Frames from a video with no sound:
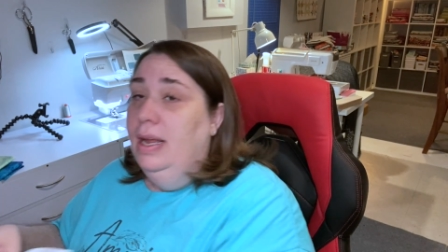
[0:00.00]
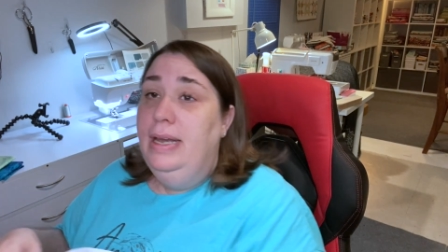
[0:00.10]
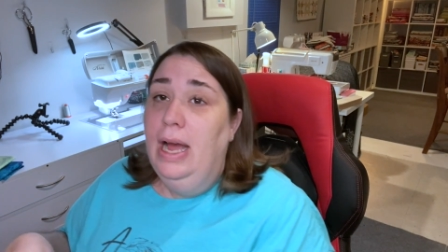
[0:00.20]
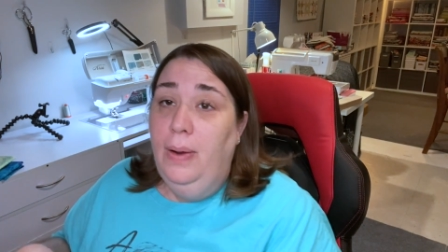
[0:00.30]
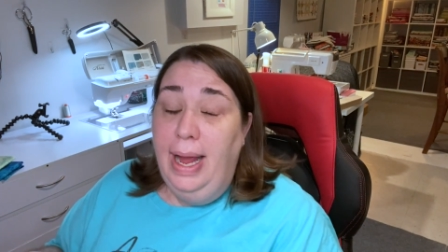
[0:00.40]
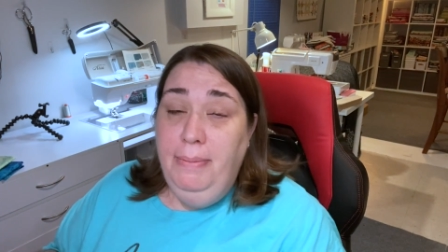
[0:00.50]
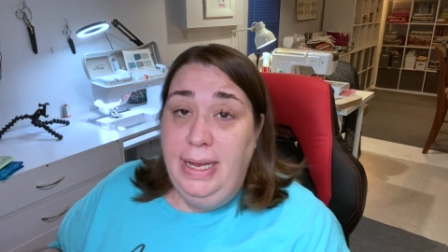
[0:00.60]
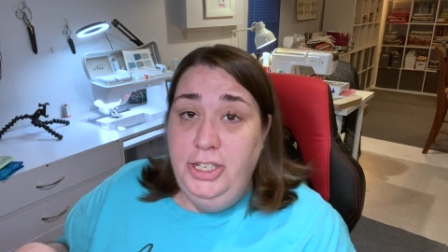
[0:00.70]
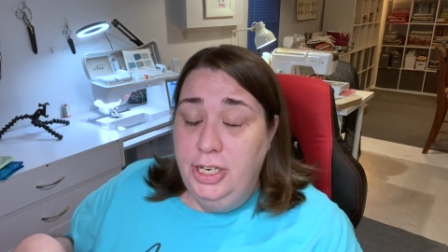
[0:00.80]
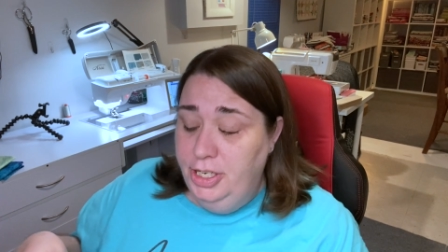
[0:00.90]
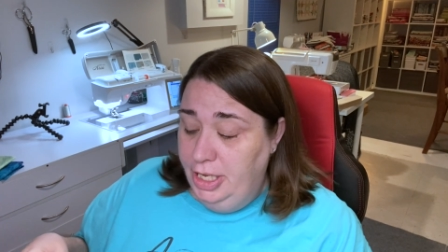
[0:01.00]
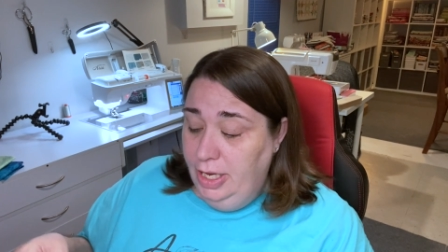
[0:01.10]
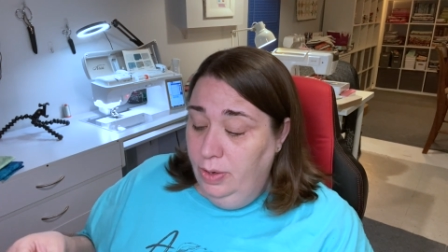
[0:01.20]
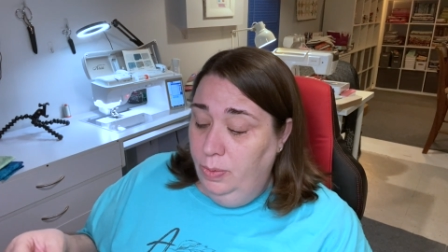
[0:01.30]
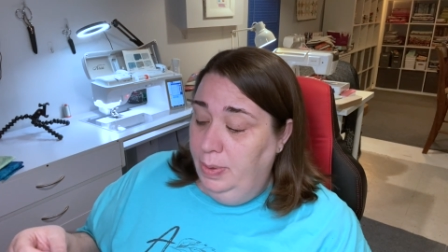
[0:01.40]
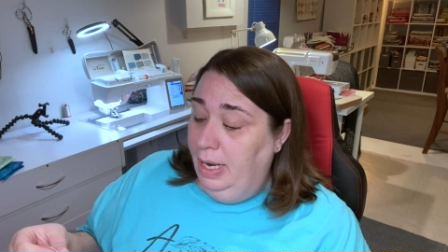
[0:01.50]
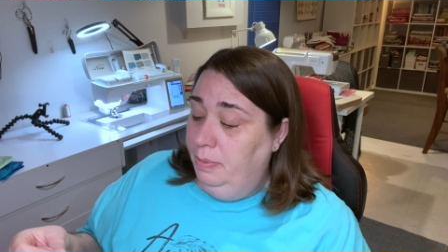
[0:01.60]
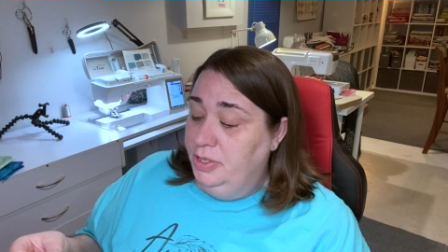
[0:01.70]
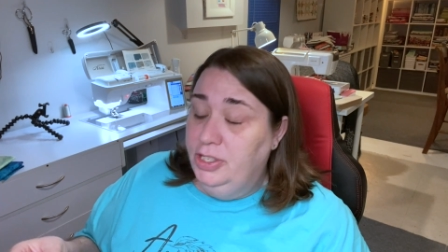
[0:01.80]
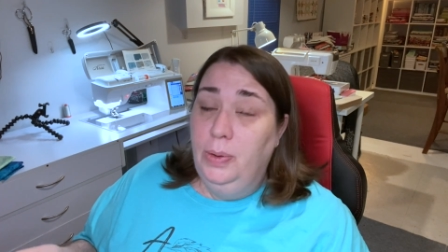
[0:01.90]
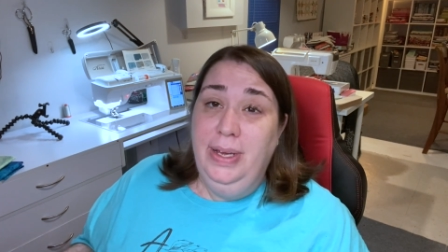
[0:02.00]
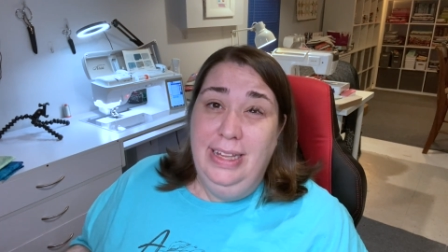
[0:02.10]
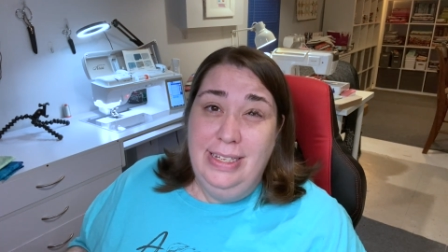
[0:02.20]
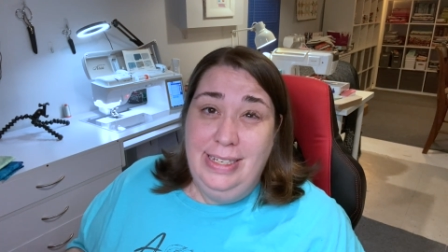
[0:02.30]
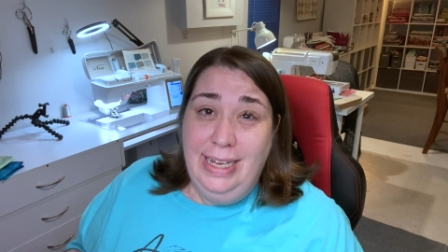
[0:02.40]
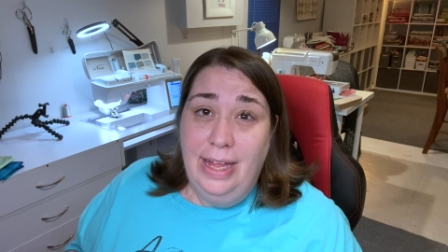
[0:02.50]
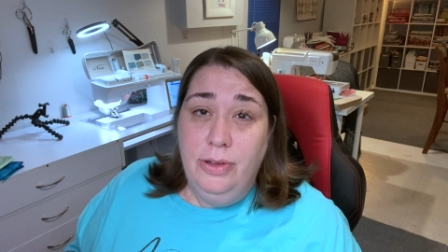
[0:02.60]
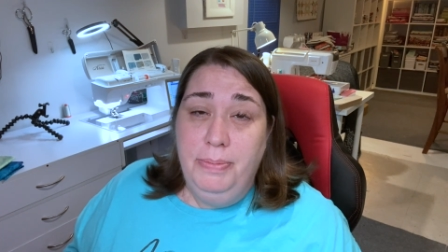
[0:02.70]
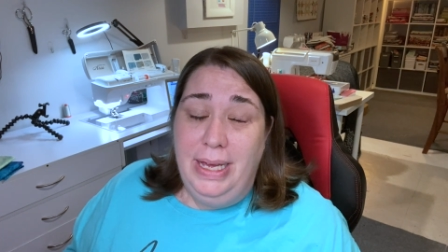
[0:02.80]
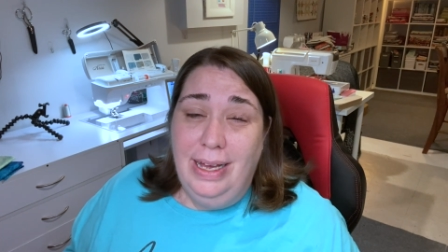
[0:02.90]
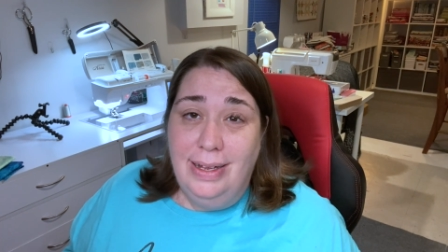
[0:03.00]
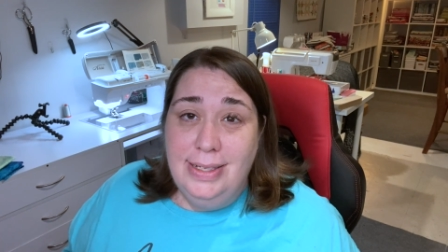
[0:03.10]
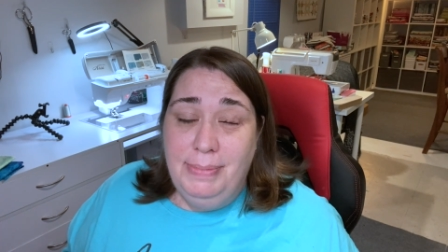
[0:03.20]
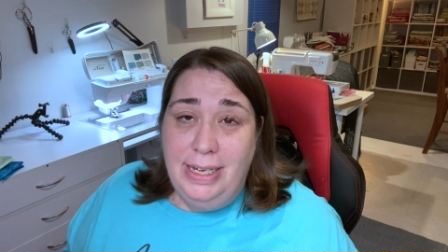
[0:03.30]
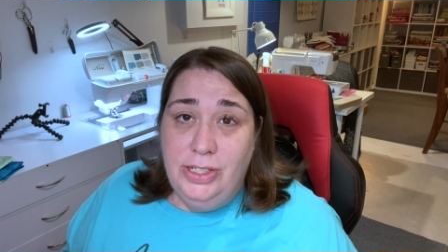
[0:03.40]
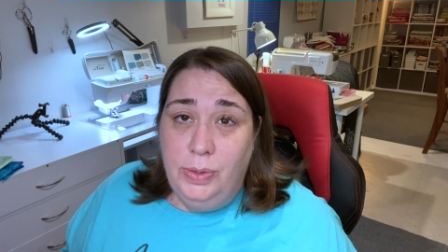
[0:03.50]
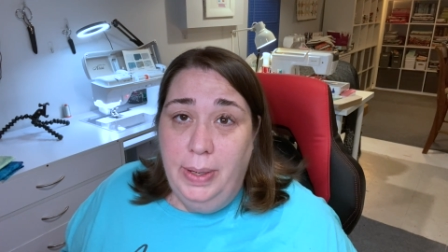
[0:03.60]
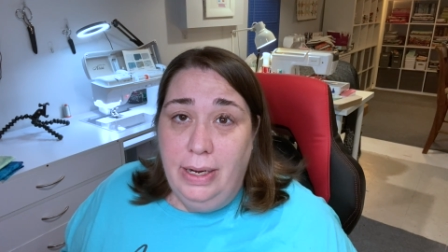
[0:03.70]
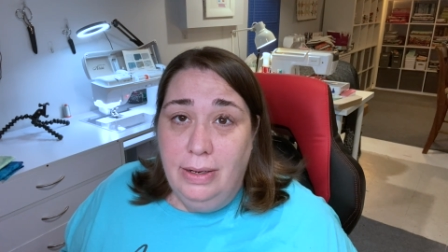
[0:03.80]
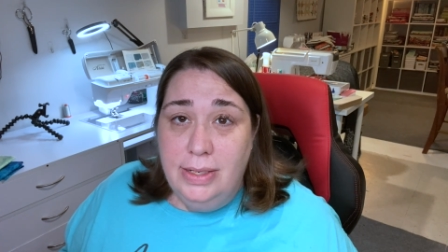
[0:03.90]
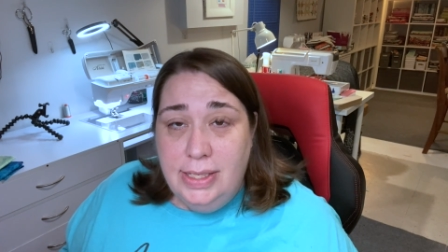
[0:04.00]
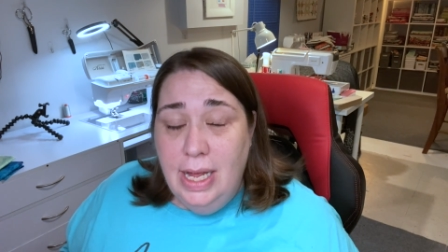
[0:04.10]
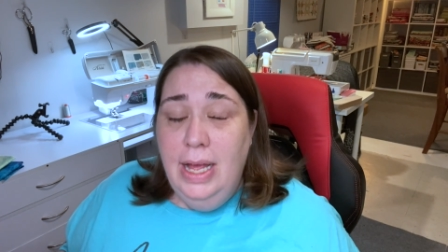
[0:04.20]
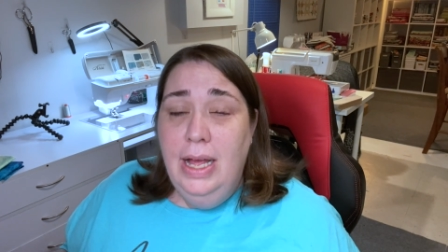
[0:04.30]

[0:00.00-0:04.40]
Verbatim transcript: Now, I mentioned to you when I was sewing this together, because my squares